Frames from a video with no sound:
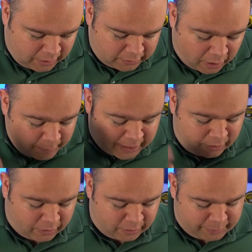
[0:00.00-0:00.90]
"No, my
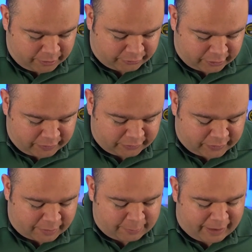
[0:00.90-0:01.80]
lord, but your servants have
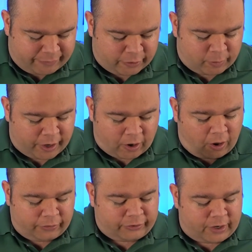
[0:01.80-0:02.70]
come to buy food. We are
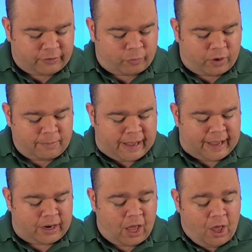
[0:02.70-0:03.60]
all sons of one
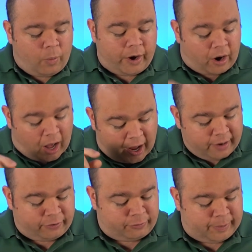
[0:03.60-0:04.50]
man. We are
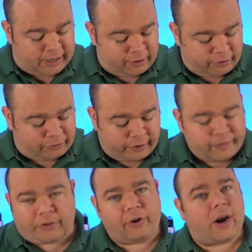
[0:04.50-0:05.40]
honest men. Your
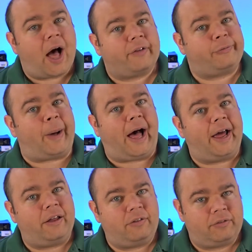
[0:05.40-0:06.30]
servants are not
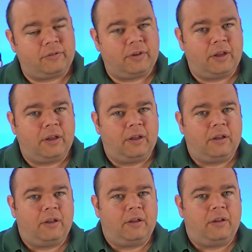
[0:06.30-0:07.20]
spies."
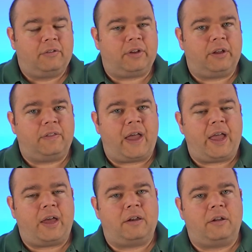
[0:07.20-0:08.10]
See, they
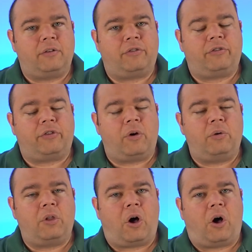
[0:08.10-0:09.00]
had so
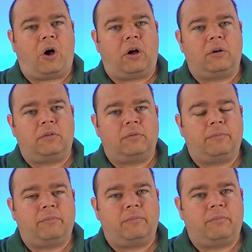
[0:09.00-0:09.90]
long
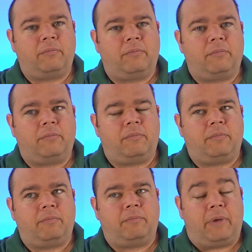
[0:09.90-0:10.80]

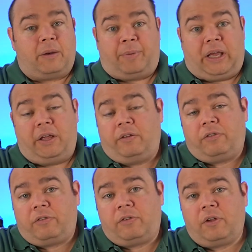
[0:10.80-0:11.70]
made
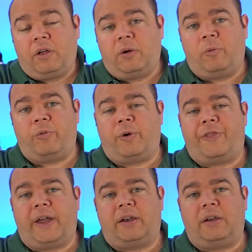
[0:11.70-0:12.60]
peace with what
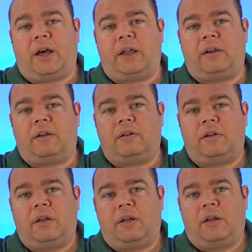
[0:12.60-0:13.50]
they had done
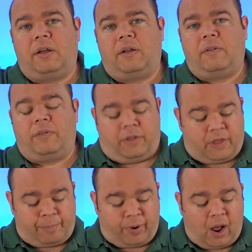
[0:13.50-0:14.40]
that
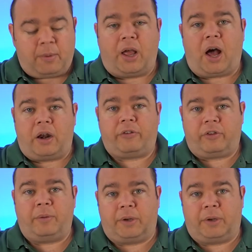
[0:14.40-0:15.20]
they probably honestly